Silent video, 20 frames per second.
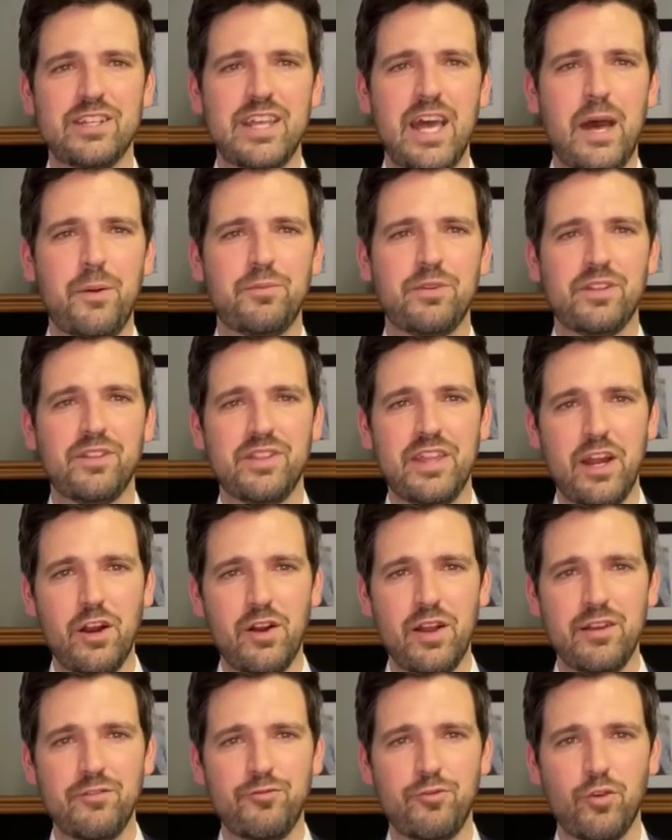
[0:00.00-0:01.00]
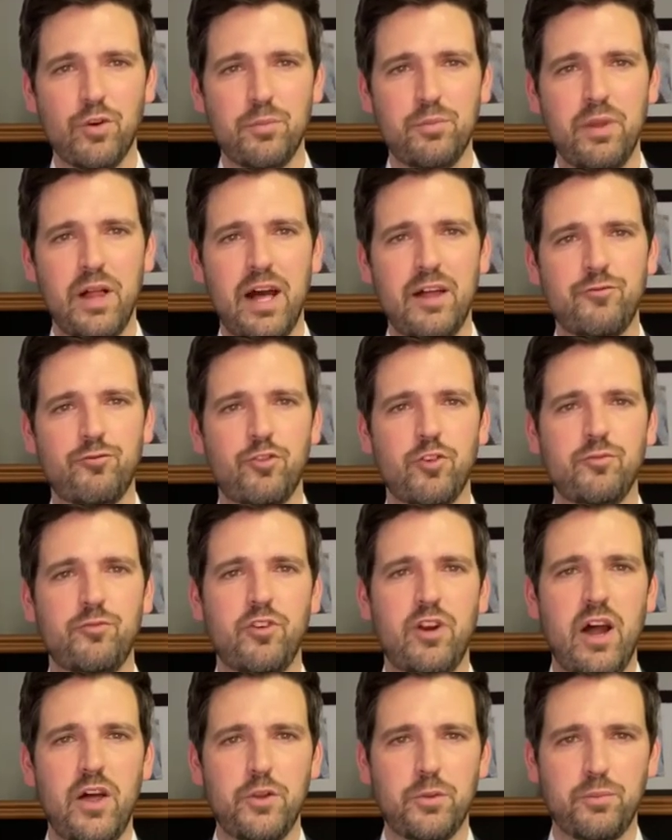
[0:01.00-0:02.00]
adapting their N4 platform
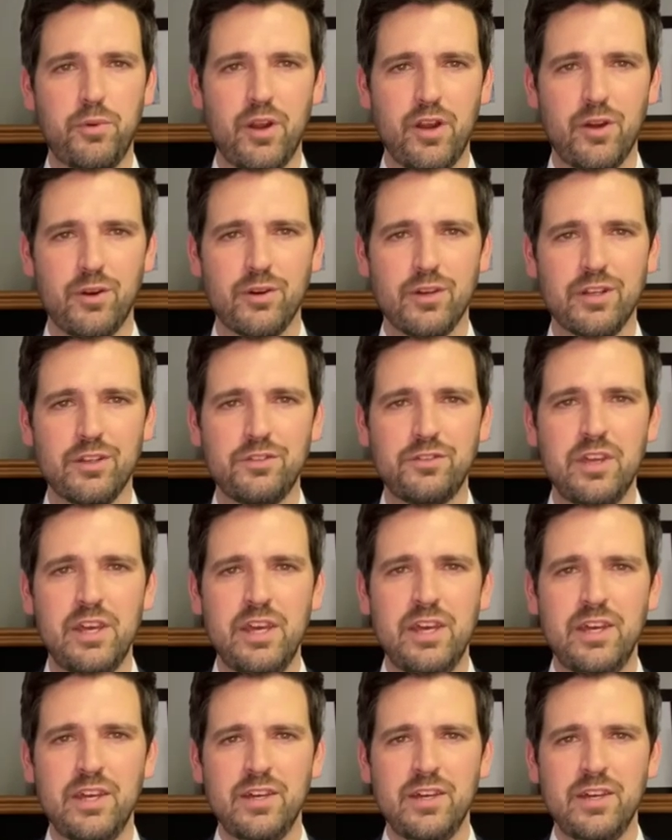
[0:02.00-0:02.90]
for other priorities,